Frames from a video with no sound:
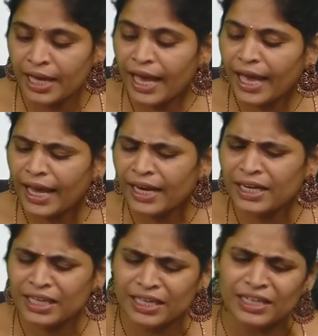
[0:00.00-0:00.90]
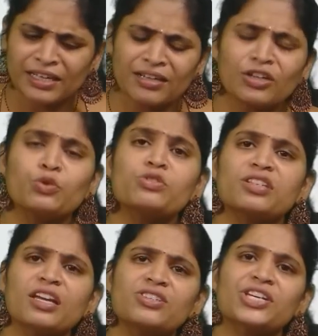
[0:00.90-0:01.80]
And here to
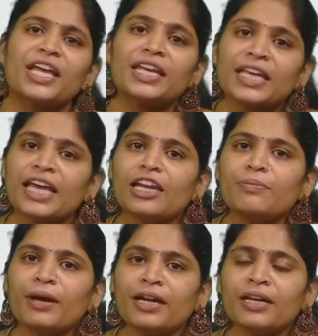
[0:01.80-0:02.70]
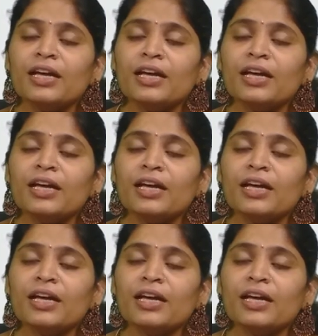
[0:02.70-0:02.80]
search any element,